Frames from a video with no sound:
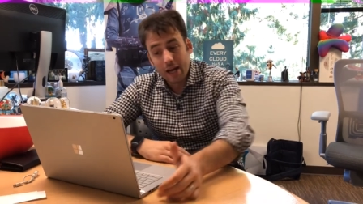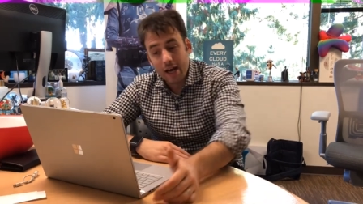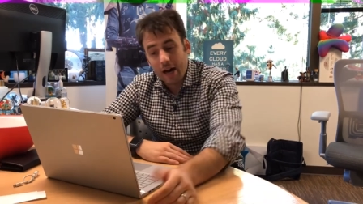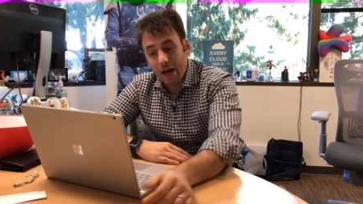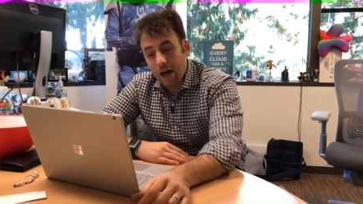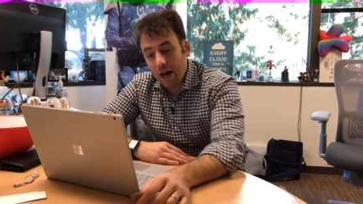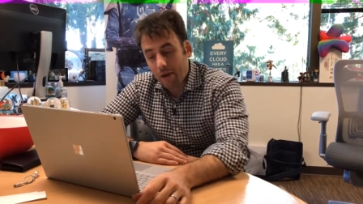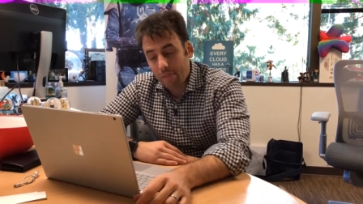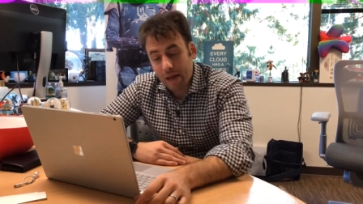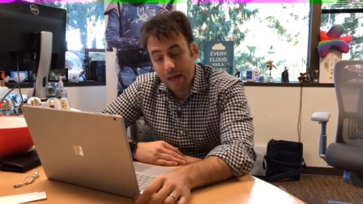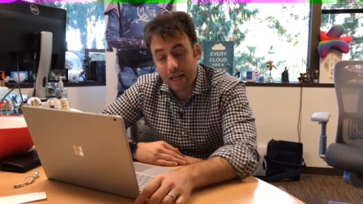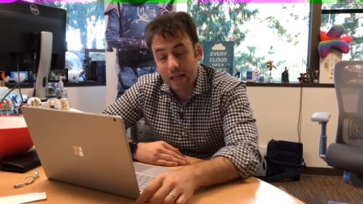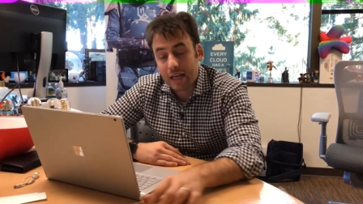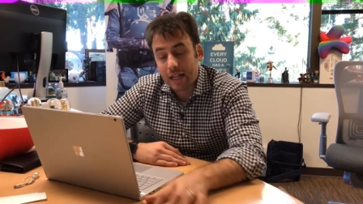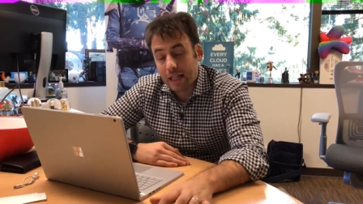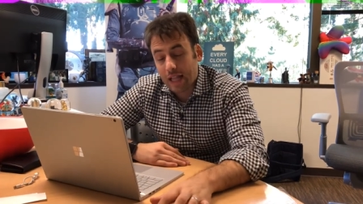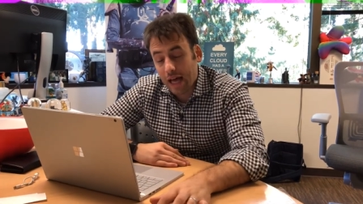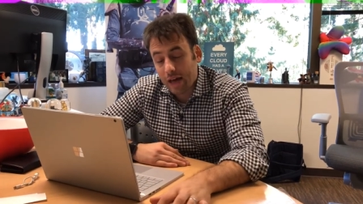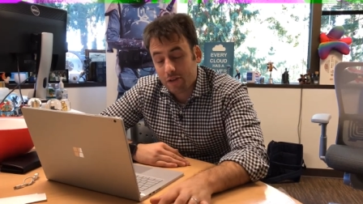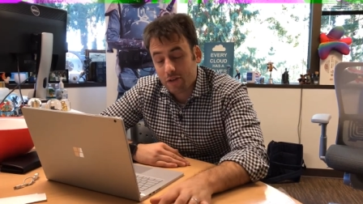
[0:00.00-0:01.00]
um, and it
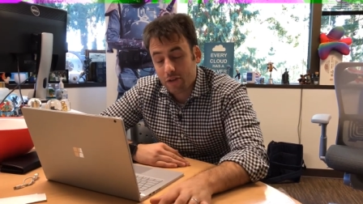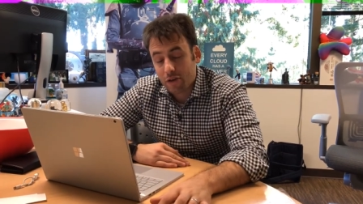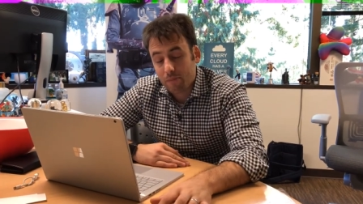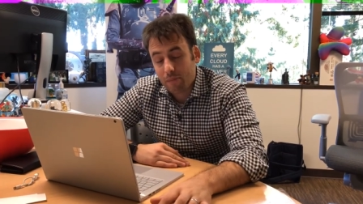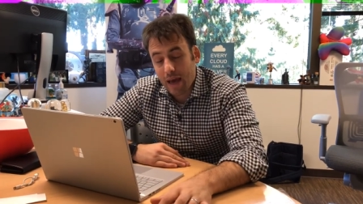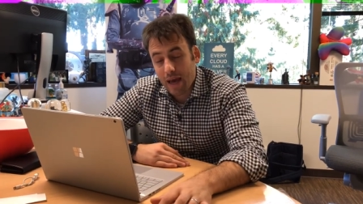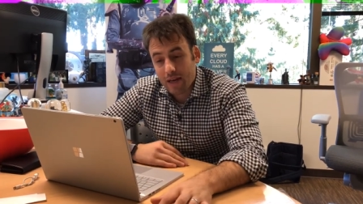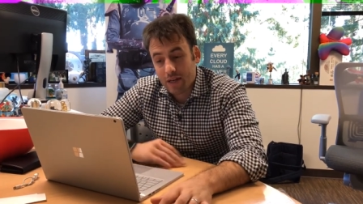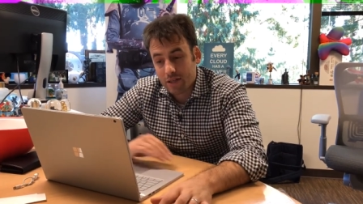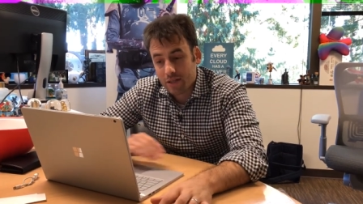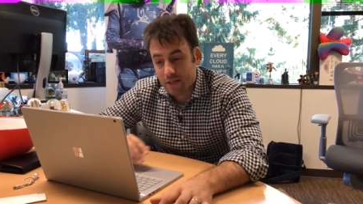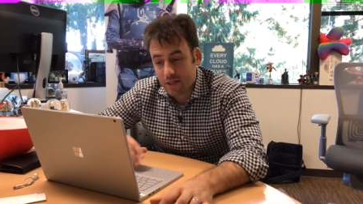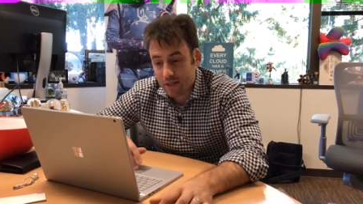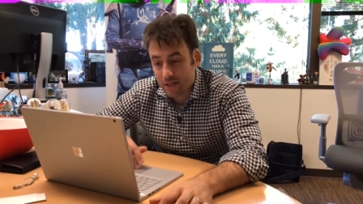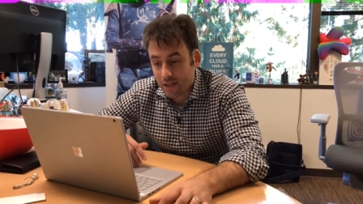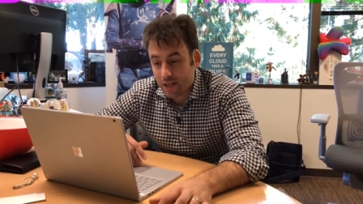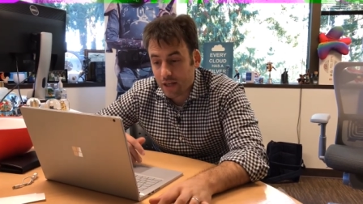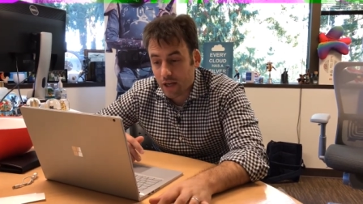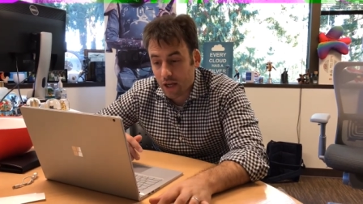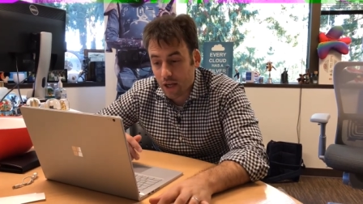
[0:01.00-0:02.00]
allows you to manage these
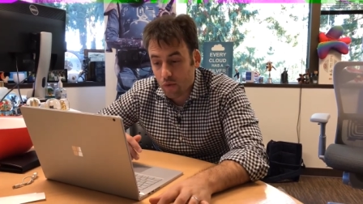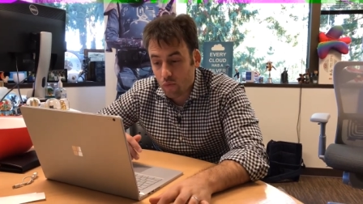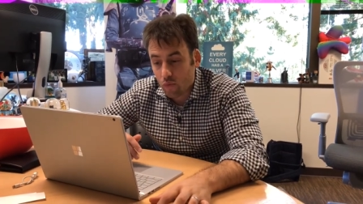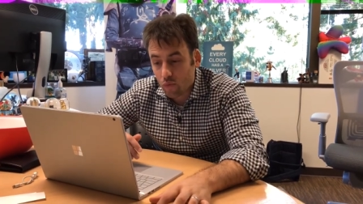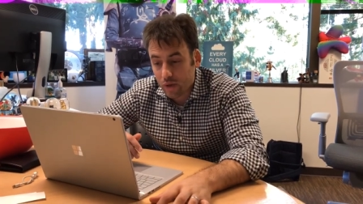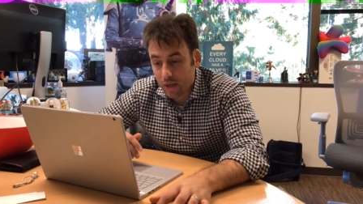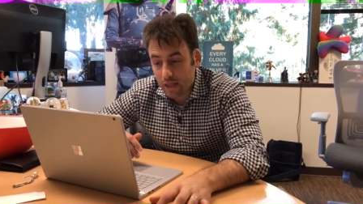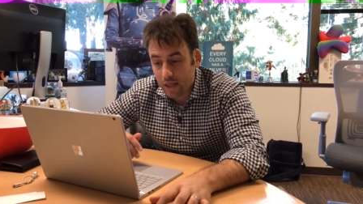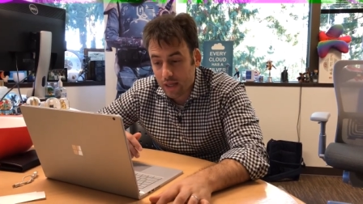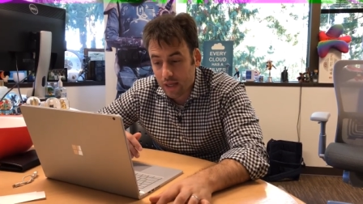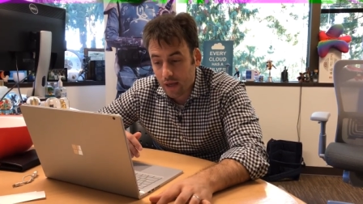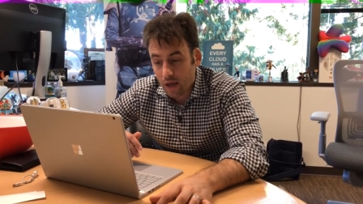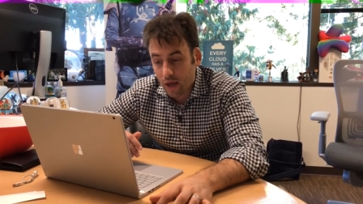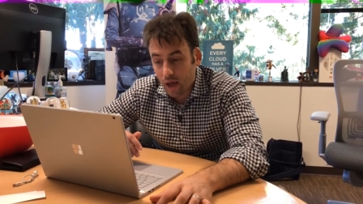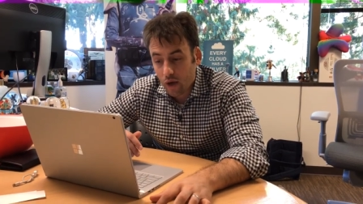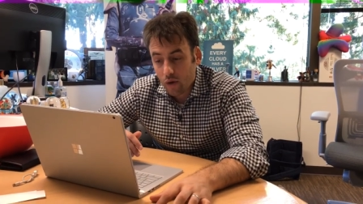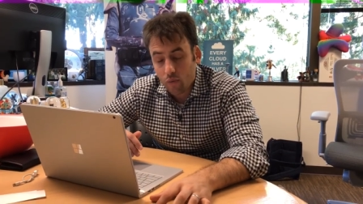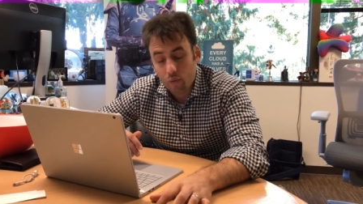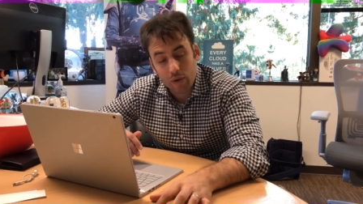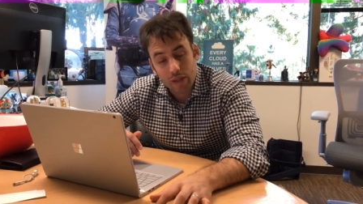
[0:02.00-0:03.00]
in a really,
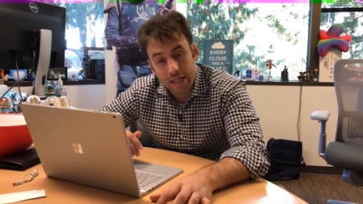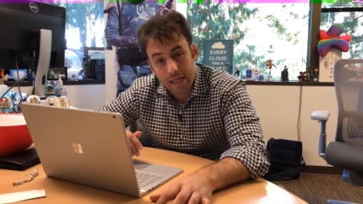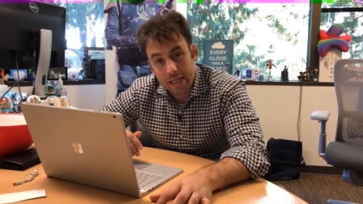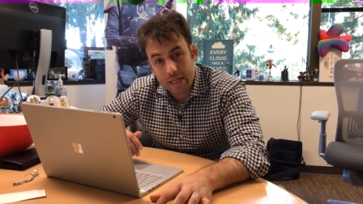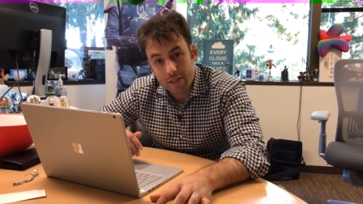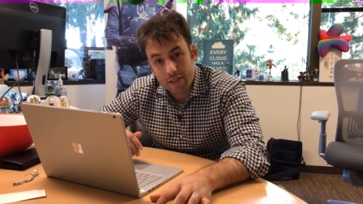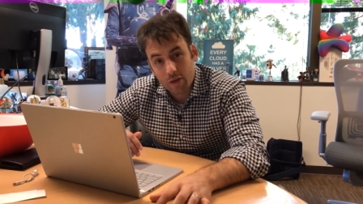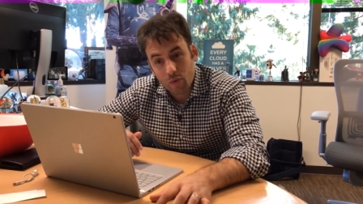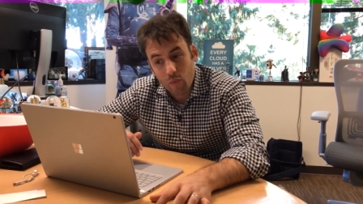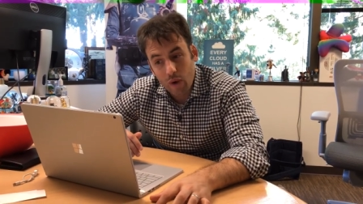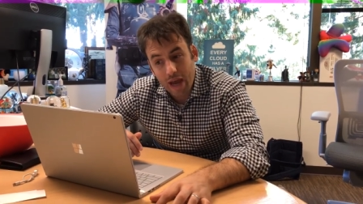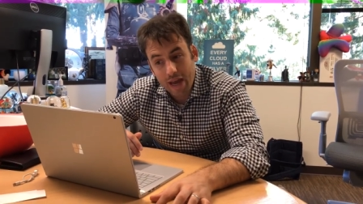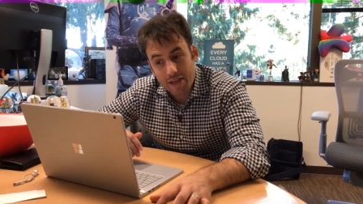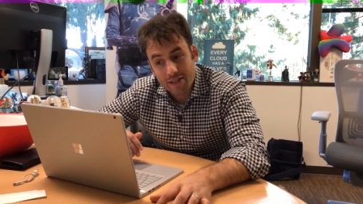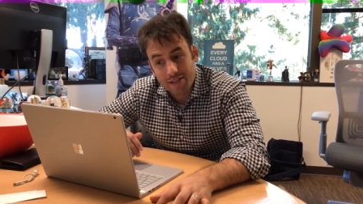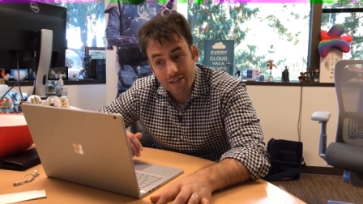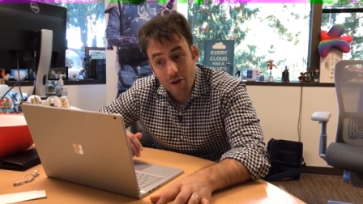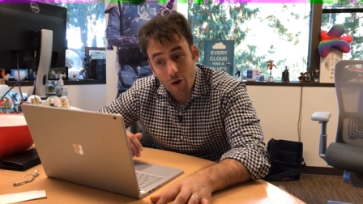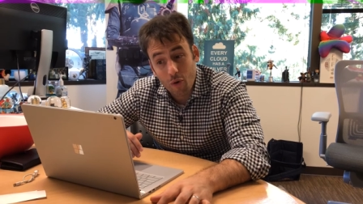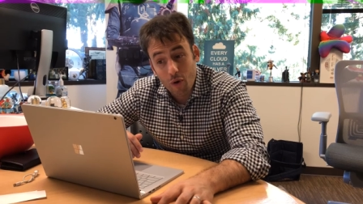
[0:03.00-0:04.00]
really easy way.
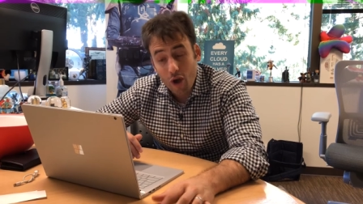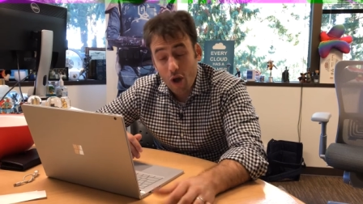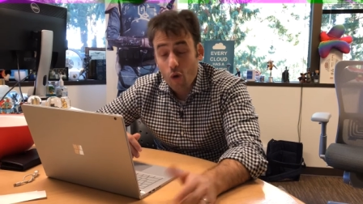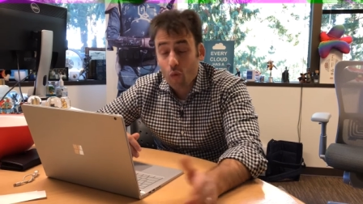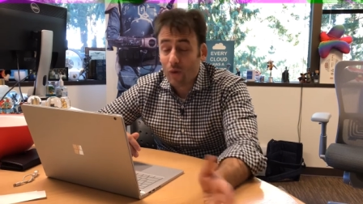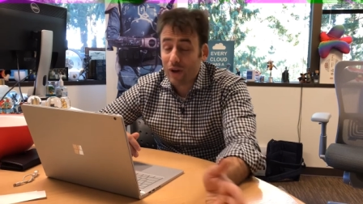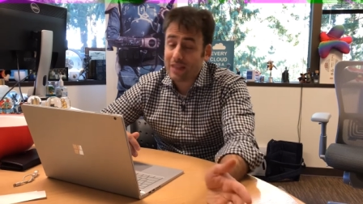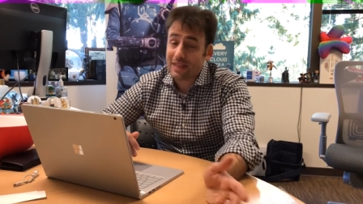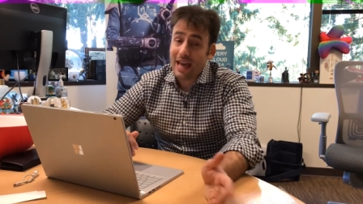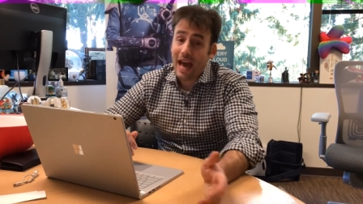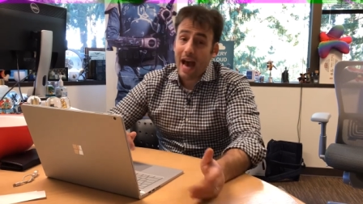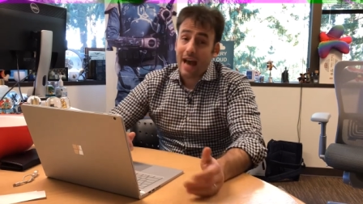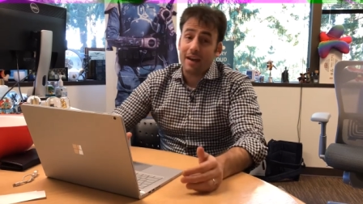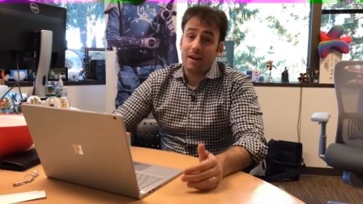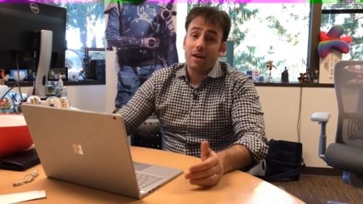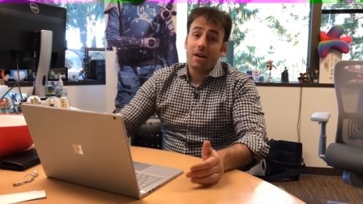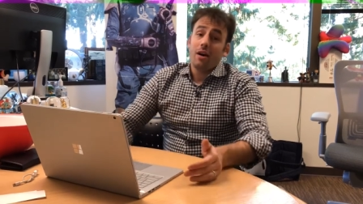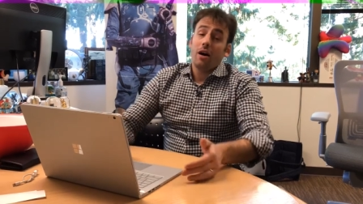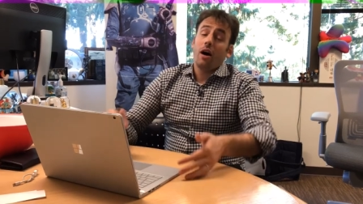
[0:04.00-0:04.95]
So, with that,